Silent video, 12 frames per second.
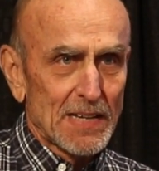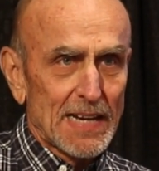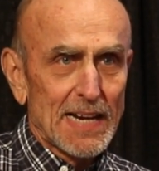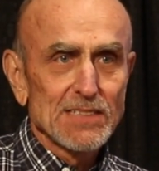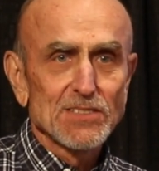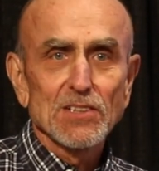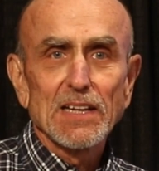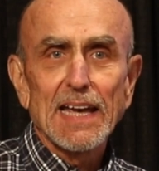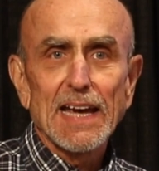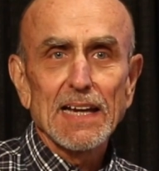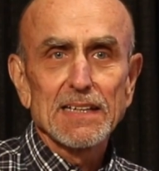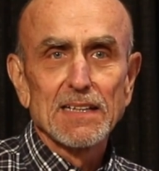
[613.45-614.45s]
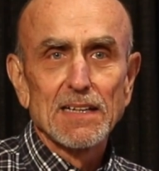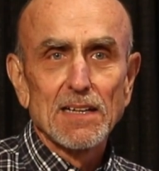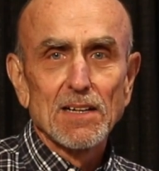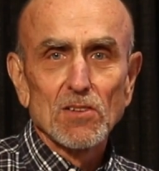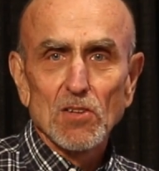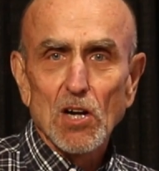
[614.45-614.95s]
And so you had
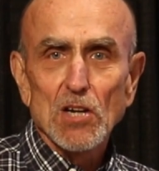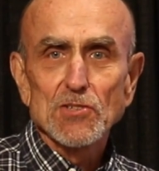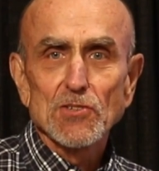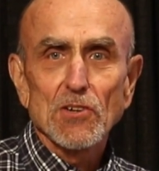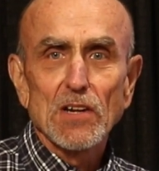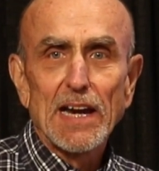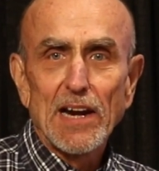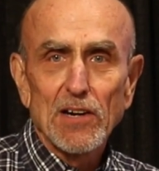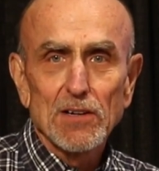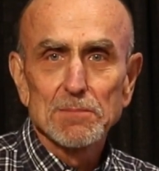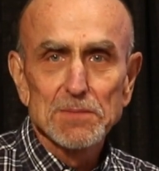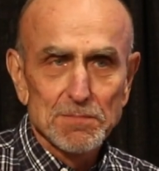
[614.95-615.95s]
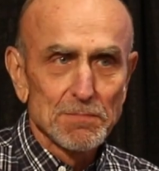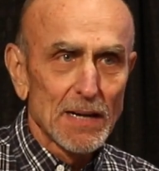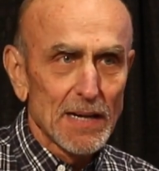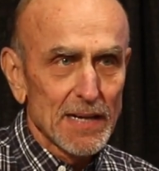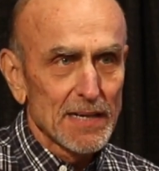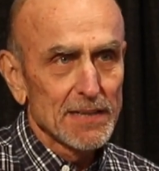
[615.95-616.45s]
larger harems
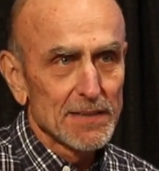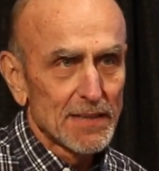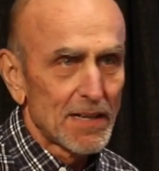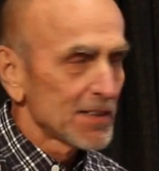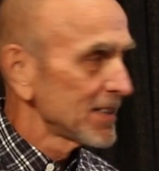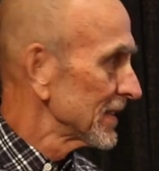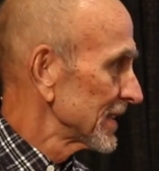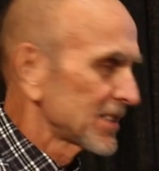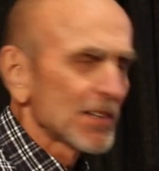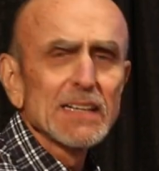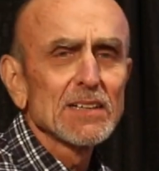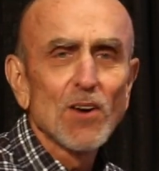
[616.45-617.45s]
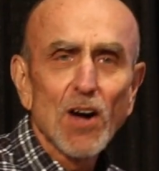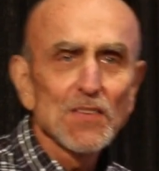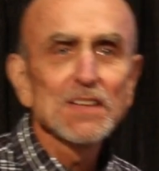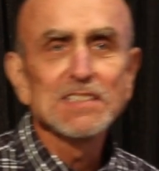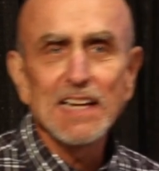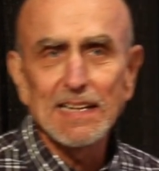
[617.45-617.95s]
by ungulates. So anyway, all
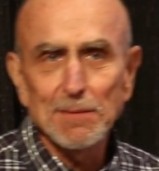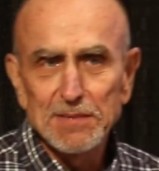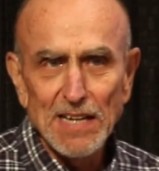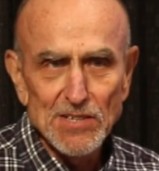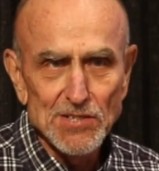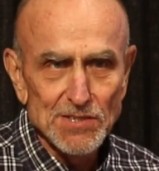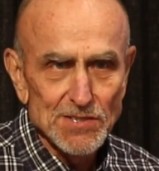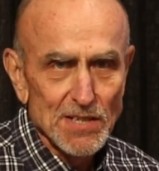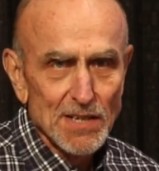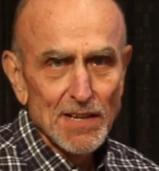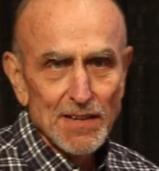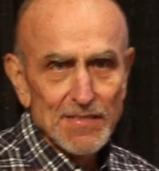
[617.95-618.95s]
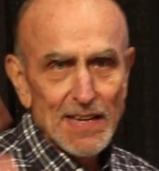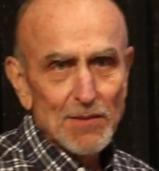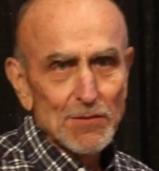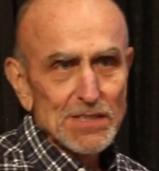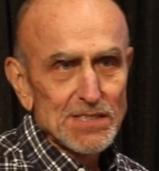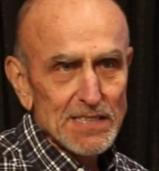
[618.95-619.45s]
these adaptations that
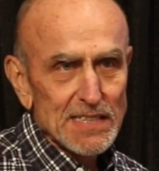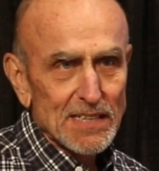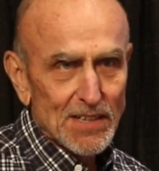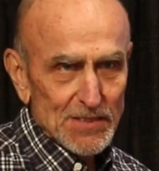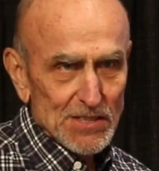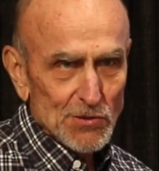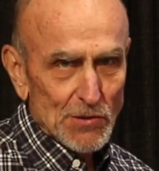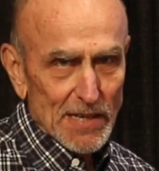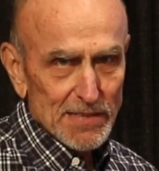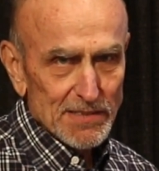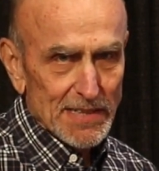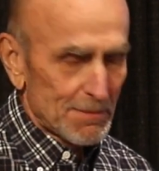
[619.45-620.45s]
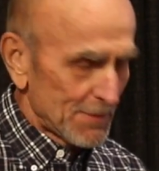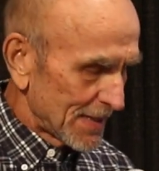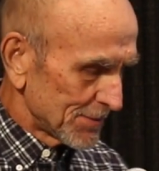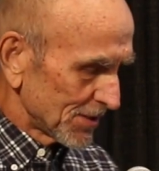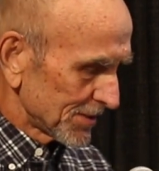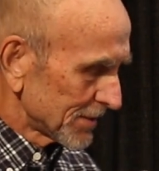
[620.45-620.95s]
we see on these grassland
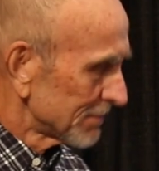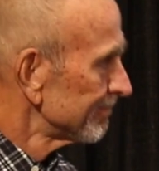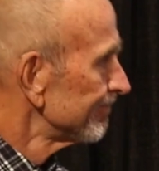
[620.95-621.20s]
mammals.